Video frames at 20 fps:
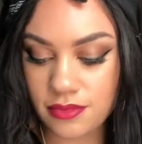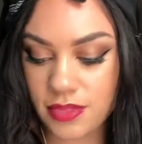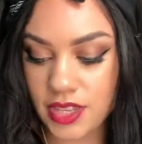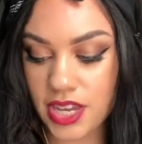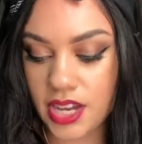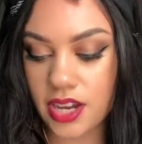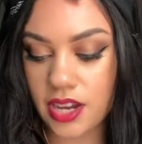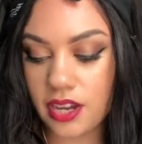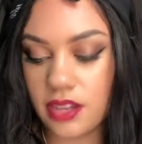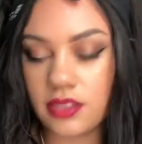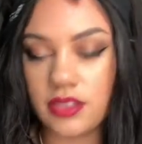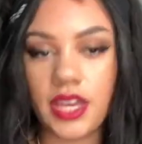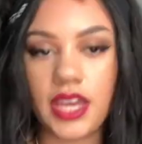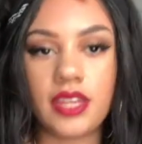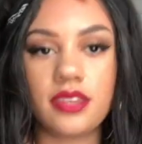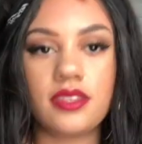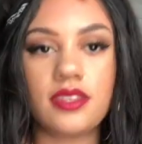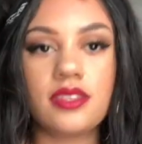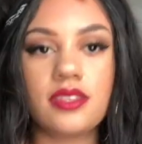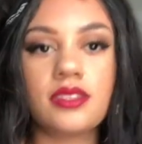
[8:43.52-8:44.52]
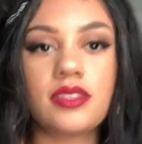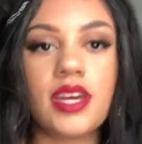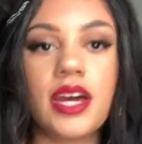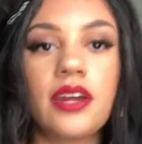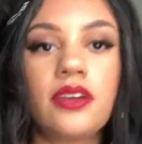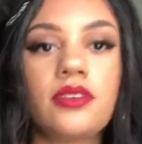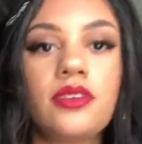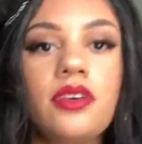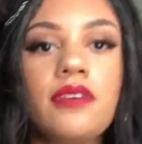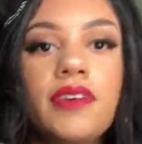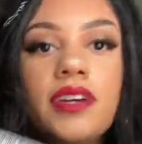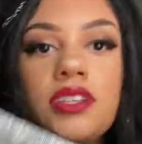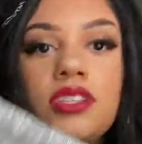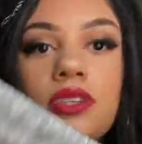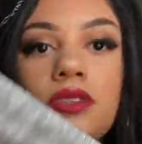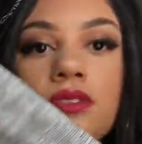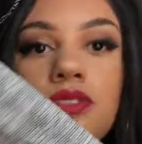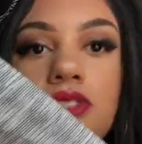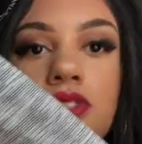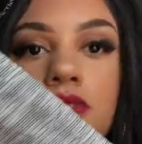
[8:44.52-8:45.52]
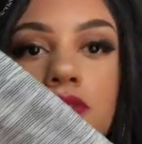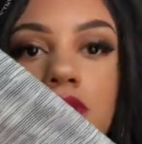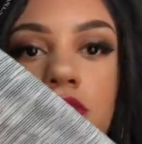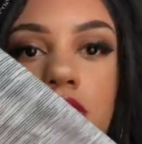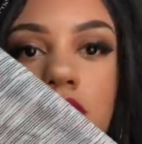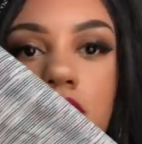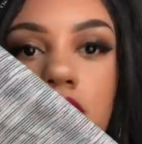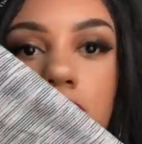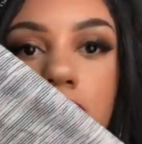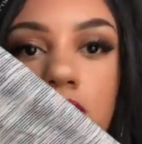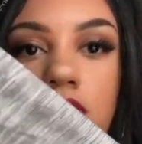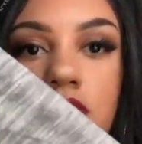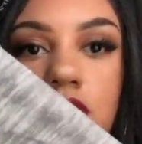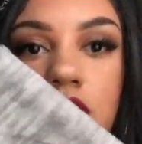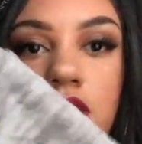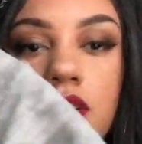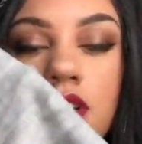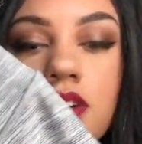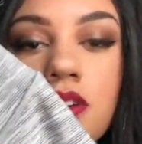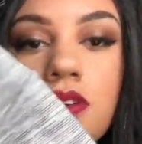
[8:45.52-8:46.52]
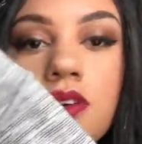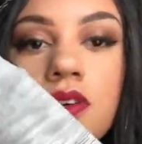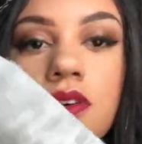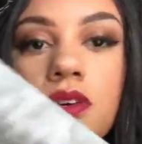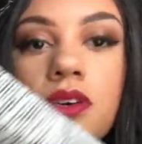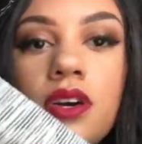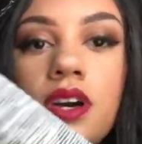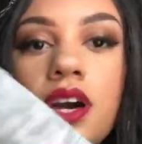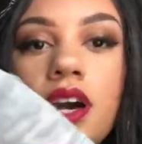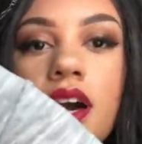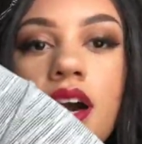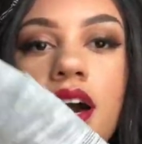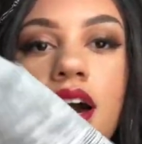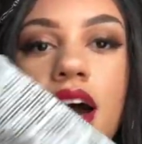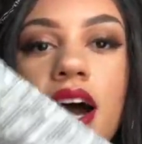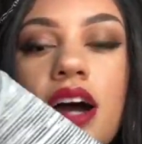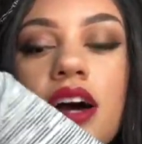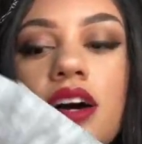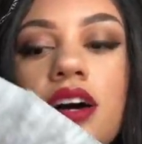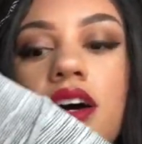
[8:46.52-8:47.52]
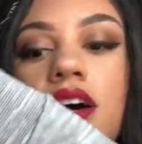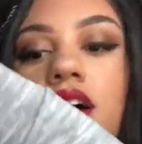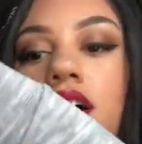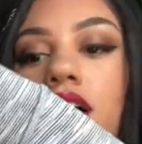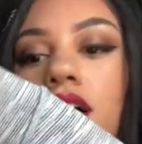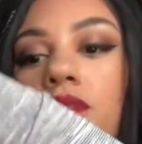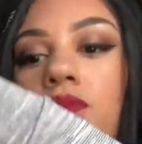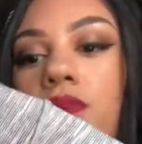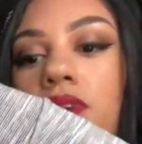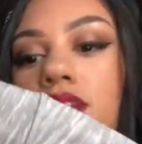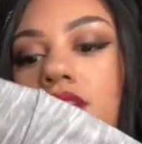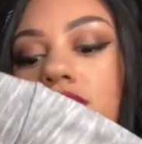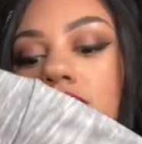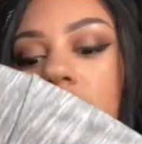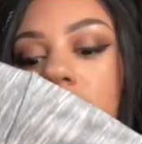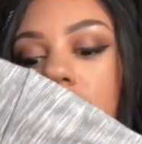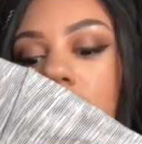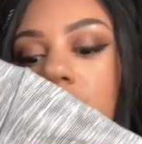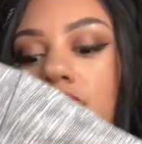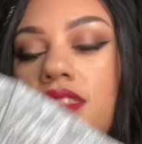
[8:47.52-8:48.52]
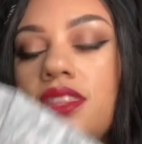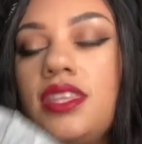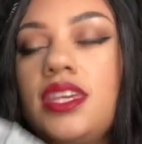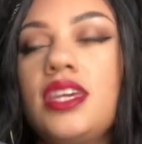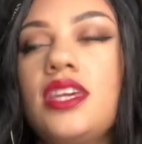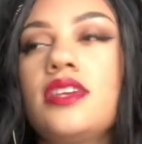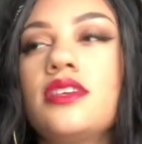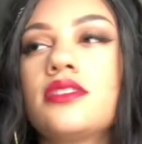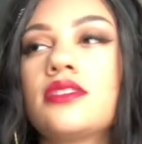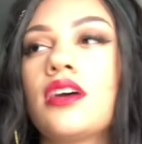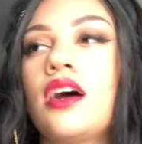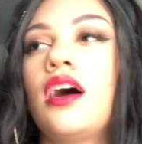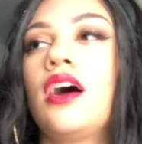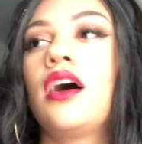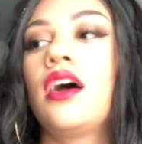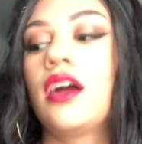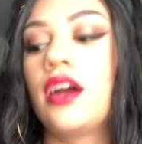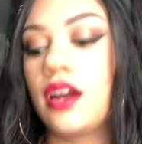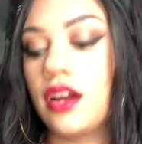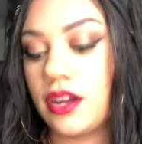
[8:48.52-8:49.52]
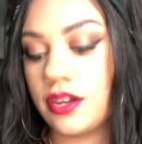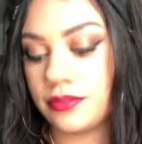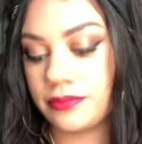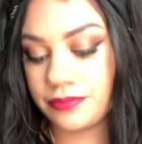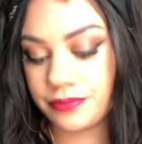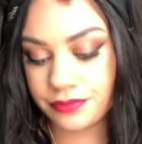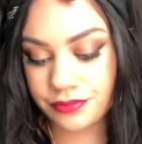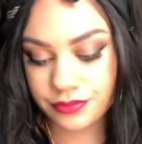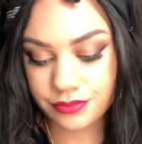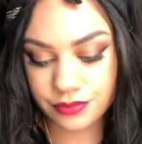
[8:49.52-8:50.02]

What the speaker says: They're like this, I don't know if I showed you the material. I wanna say these are